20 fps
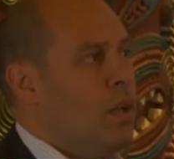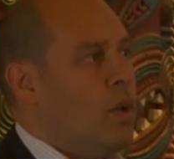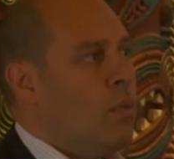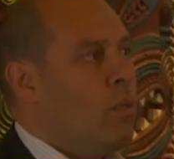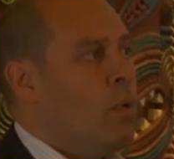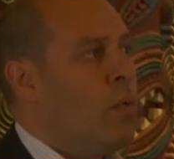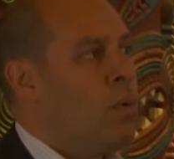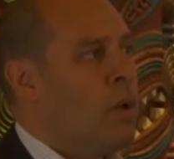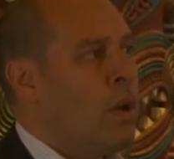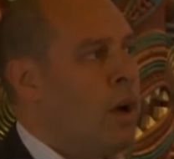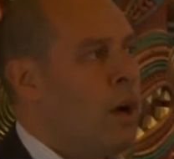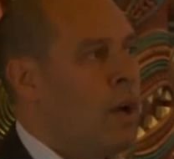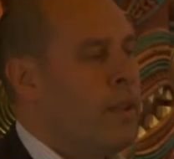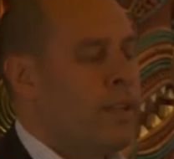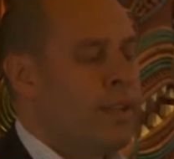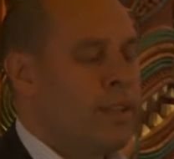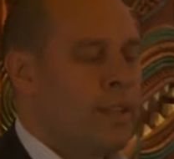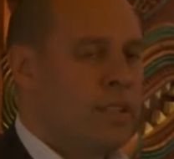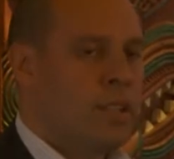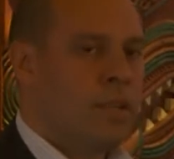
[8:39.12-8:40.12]
We rely on
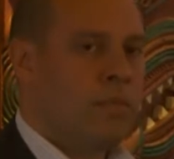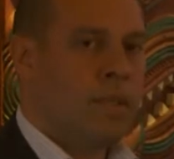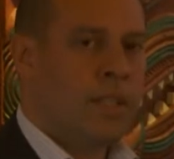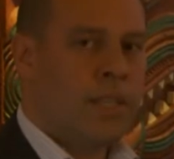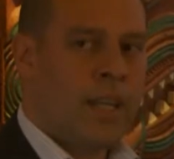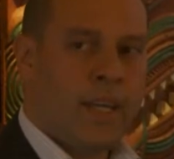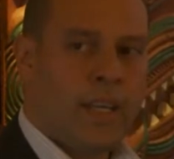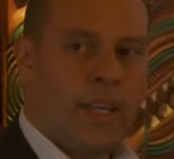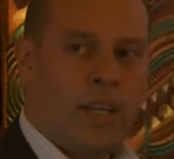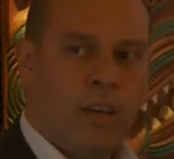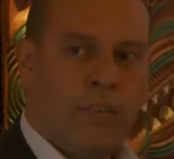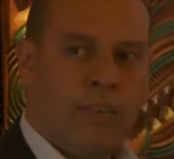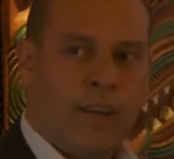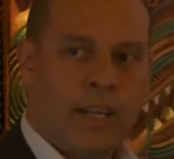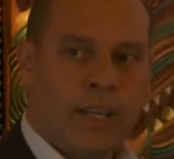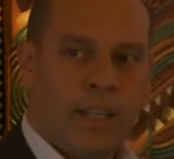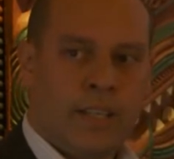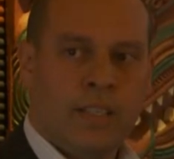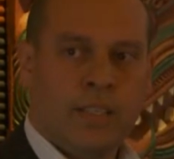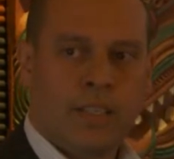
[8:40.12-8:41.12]
the system to take care of our
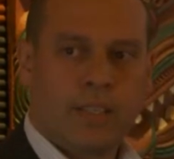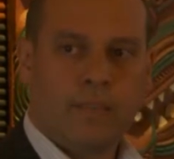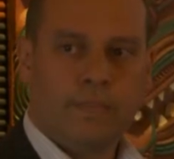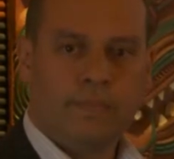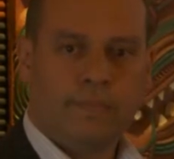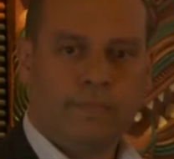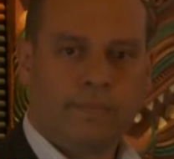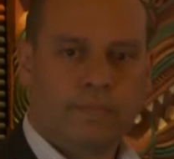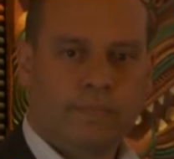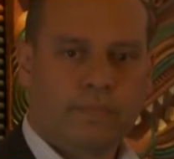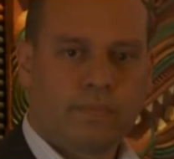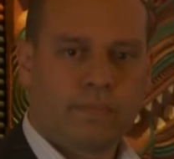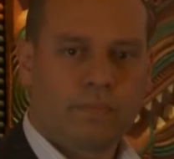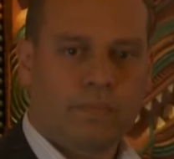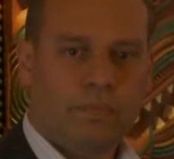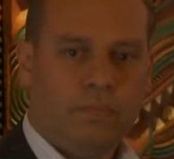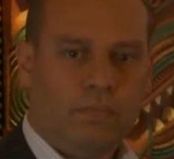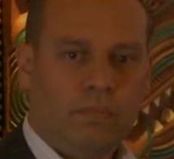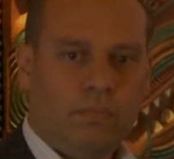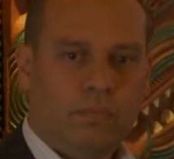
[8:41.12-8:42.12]
kids.
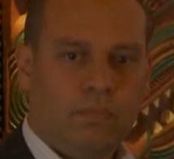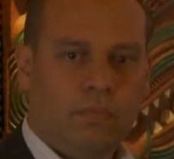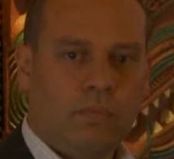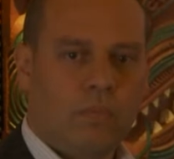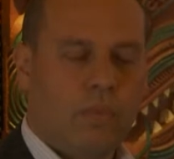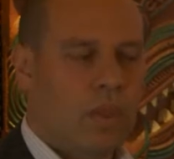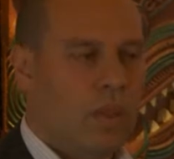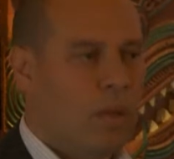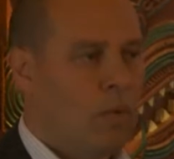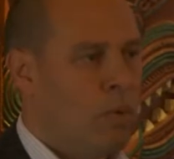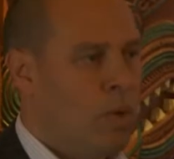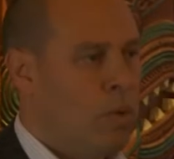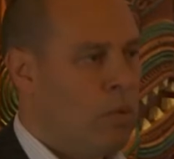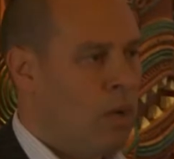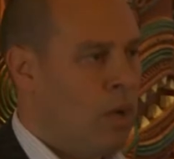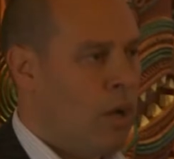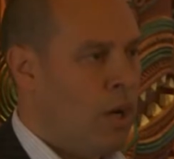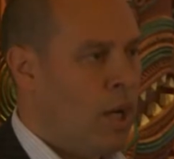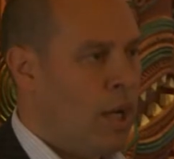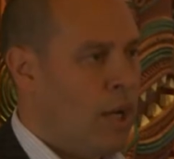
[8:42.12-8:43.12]
We
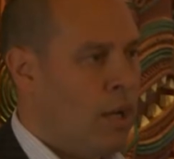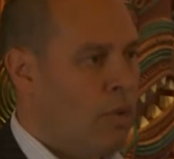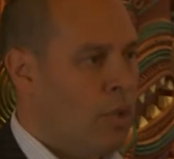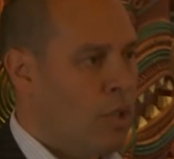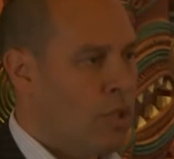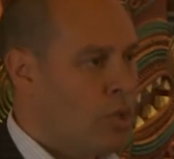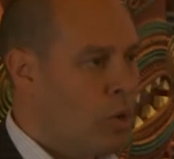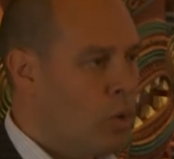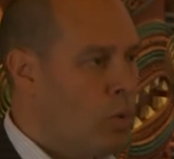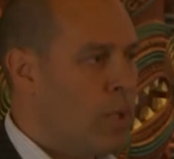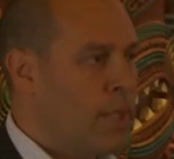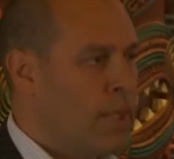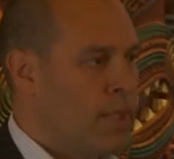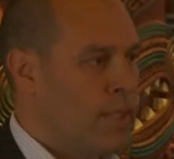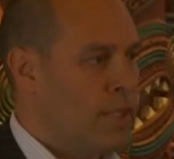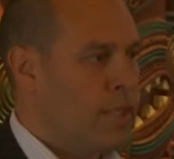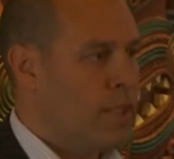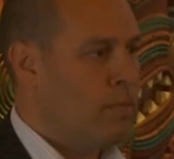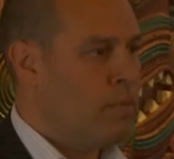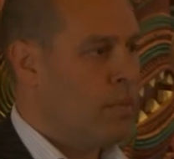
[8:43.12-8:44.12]
rely on the schooling
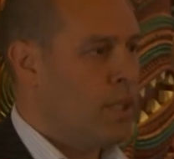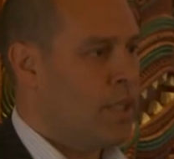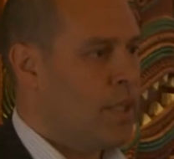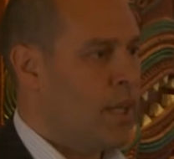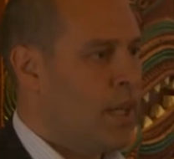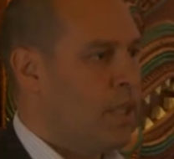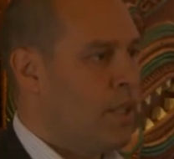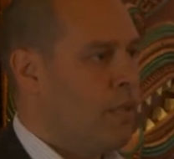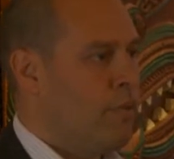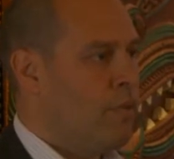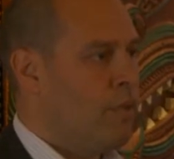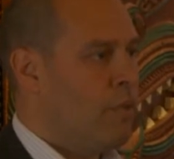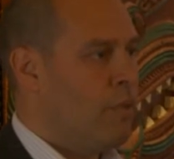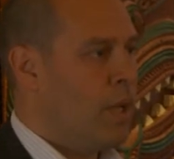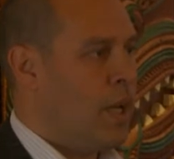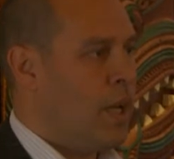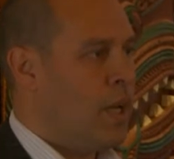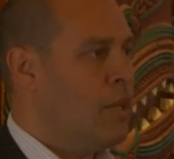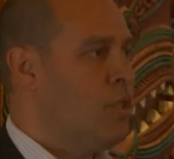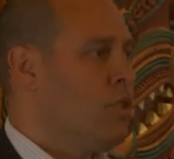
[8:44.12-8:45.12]
system to take them from
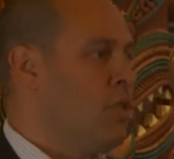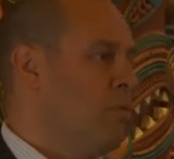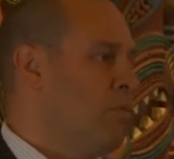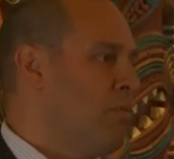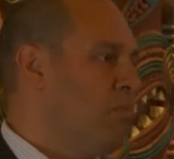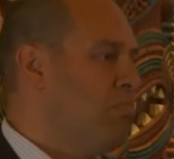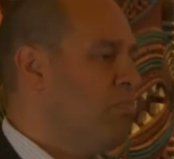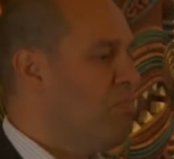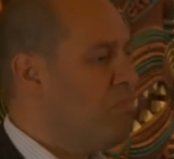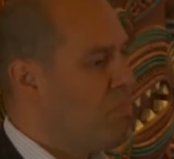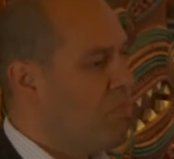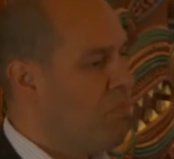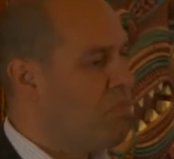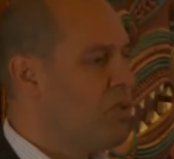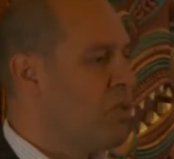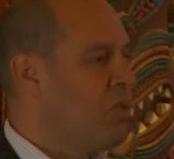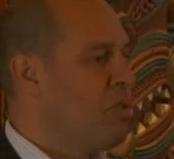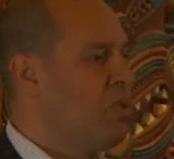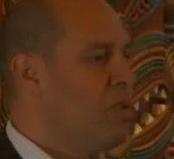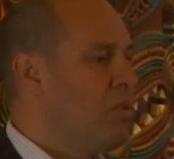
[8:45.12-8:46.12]
the age of
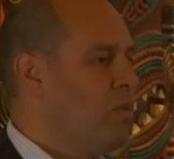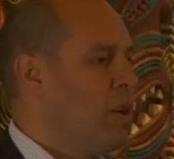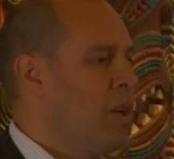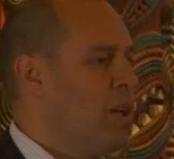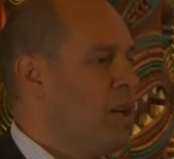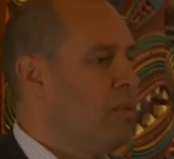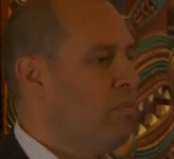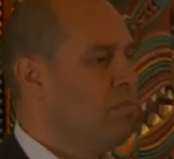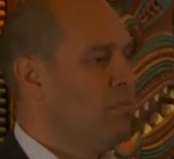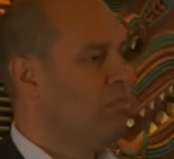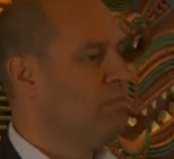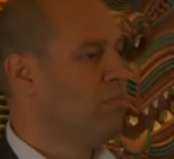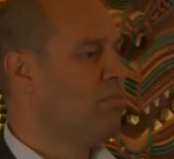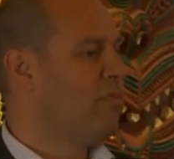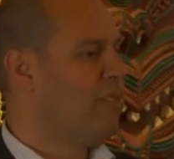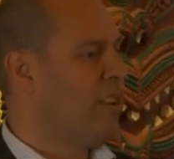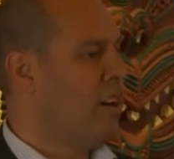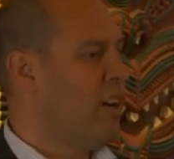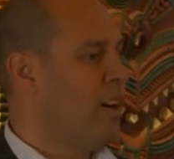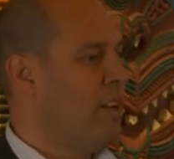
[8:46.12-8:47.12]
2, 3,
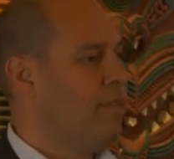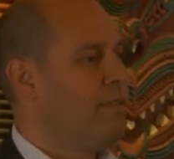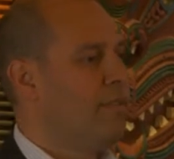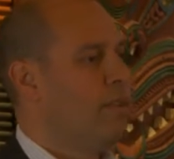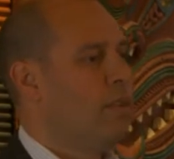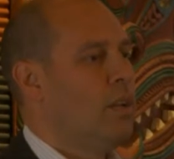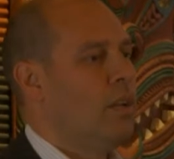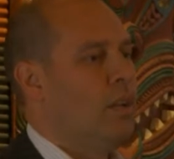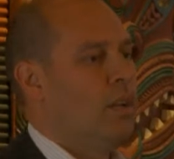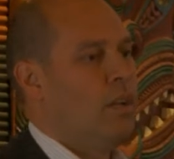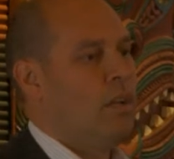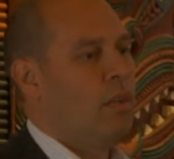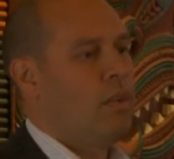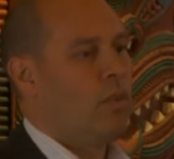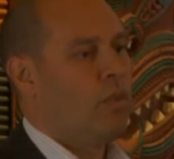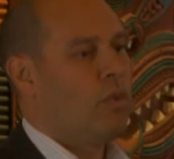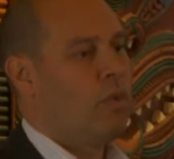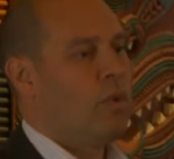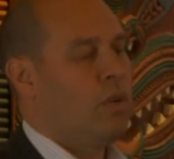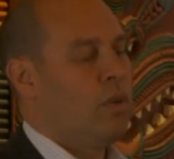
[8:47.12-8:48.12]
5,
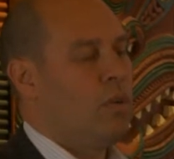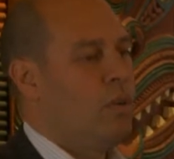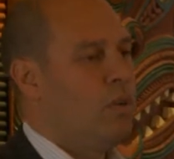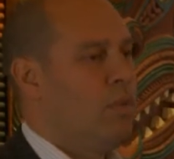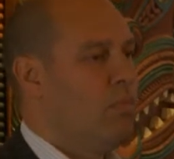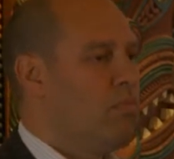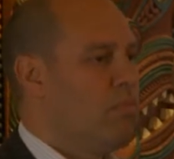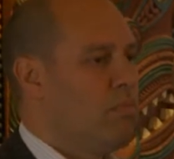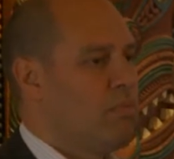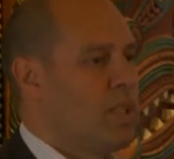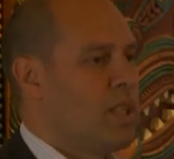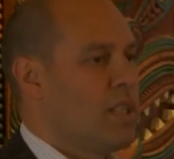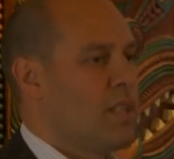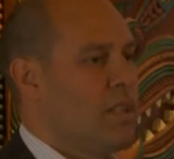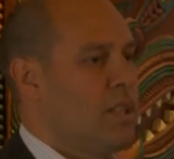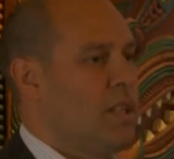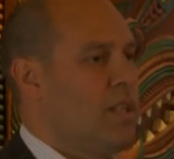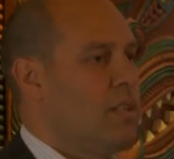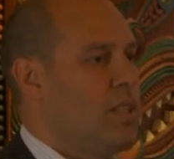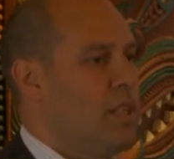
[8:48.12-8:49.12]
through to
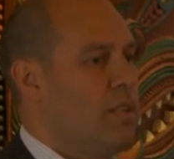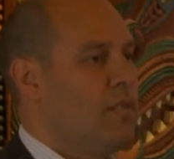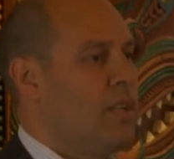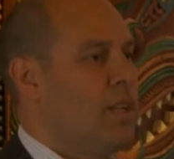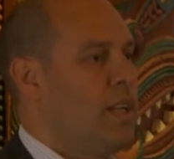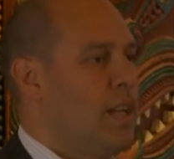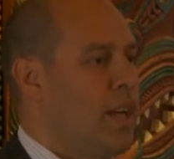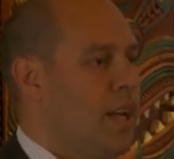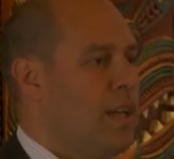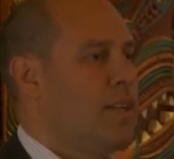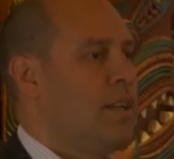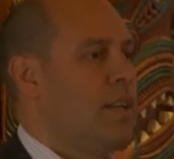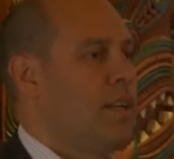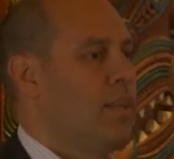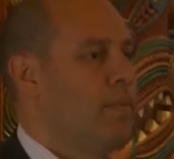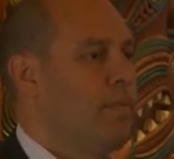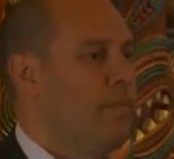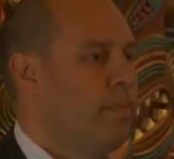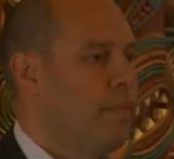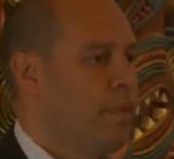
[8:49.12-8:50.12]
16, 17, 18,
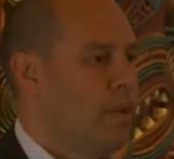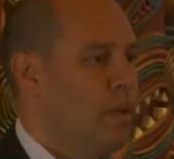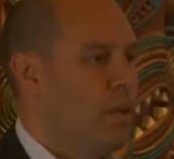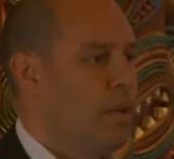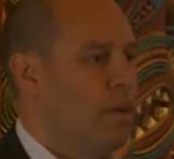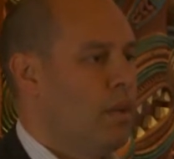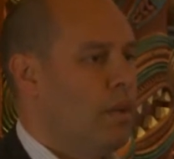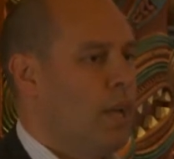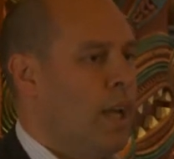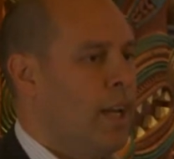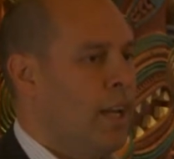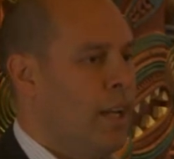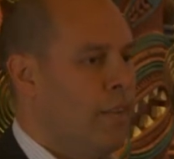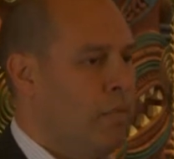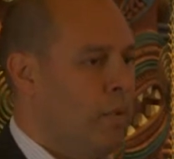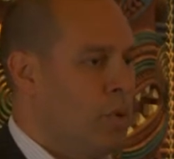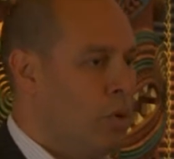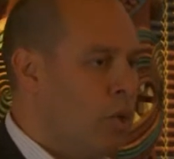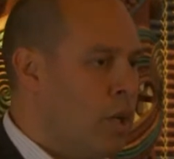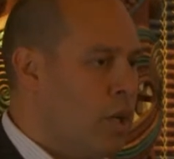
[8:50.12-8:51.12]
and give
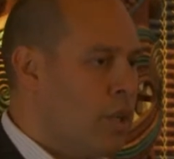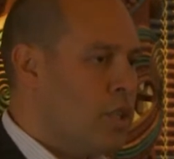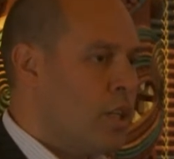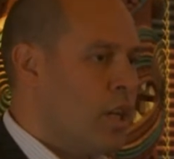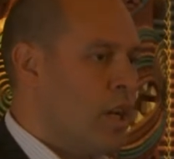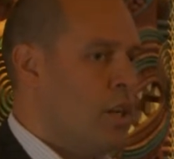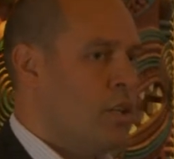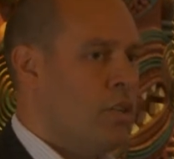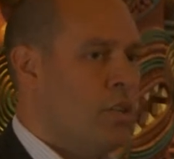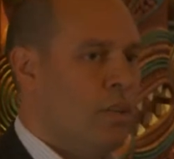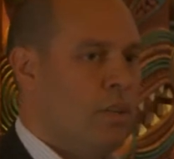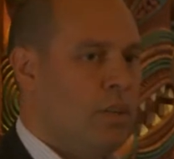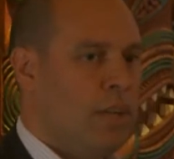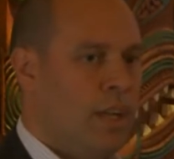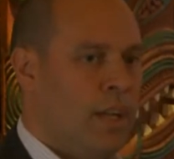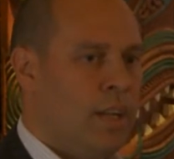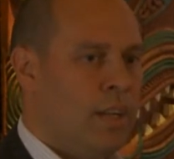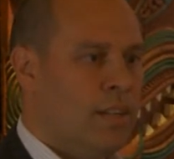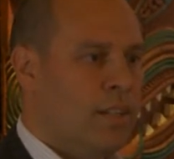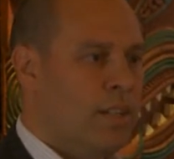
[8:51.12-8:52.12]
them a good education
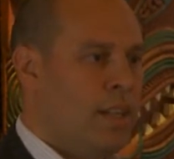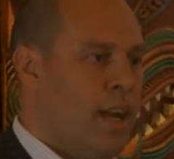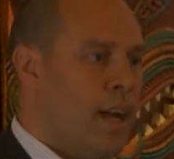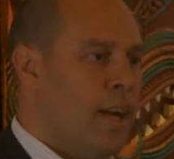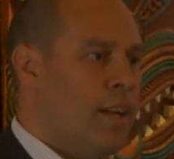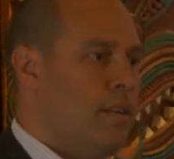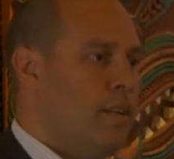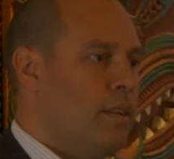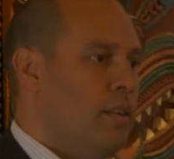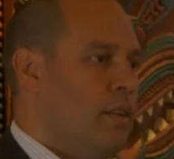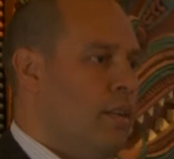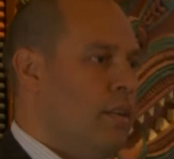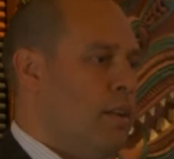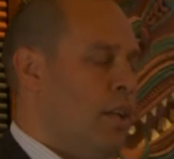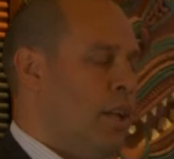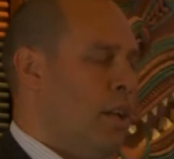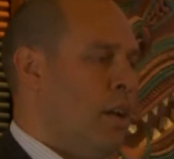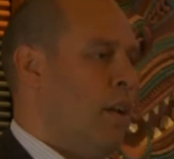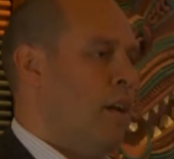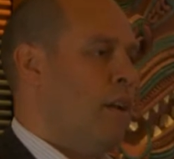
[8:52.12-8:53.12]
and a start
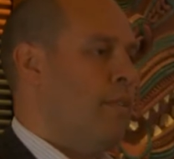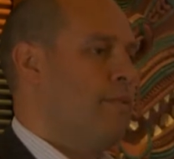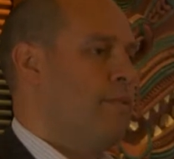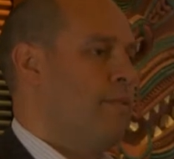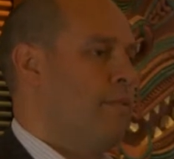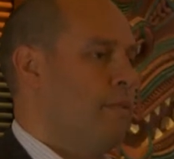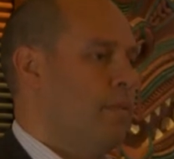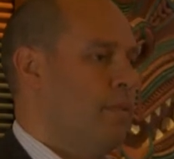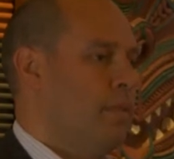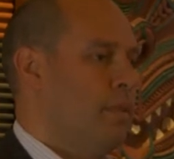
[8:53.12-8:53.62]
in life.